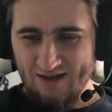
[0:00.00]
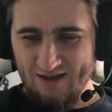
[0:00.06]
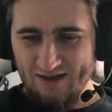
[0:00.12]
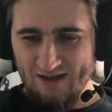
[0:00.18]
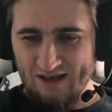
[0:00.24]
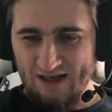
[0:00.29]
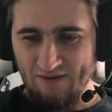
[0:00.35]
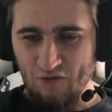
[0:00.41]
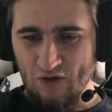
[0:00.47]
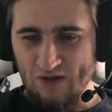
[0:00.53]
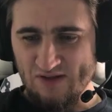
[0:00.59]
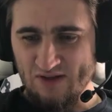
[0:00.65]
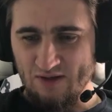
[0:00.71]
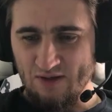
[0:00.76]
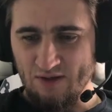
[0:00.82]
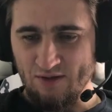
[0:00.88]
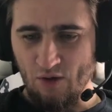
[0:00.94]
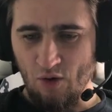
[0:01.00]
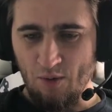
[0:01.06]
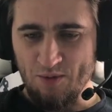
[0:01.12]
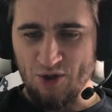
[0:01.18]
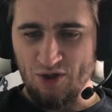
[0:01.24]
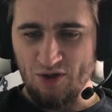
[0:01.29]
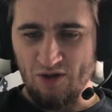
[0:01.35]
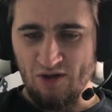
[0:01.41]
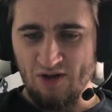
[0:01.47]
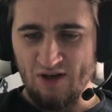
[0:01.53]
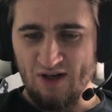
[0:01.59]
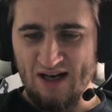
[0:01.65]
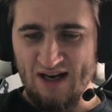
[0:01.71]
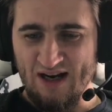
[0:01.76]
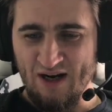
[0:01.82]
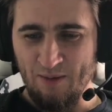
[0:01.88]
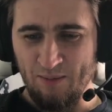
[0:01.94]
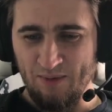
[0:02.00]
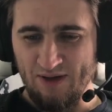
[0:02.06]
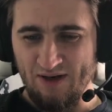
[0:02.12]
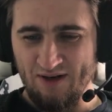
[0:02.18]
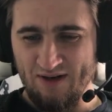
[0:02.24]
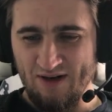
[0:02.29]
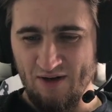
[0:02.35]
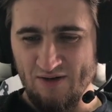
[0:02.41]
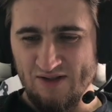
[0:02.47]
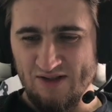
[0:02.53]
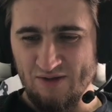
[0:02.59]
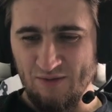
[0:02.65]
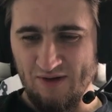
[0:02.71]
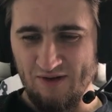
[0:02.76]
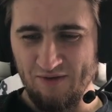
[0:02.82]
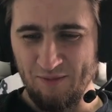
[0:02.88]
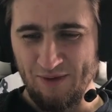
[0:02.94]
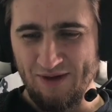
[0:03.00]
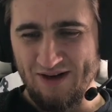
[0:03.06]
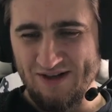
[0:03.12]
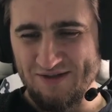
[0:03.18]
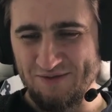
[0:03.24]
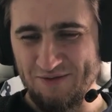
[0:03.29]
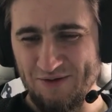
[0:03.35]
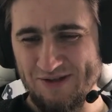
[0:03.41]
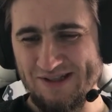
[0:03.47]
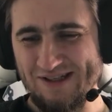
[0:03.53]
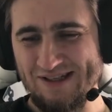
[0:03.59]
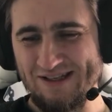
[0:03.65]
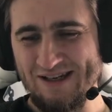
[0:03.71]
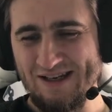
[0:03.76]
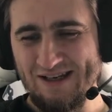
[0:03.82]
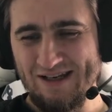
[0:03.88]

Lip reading: Have you considered optional higher player counts? 12 players, 14.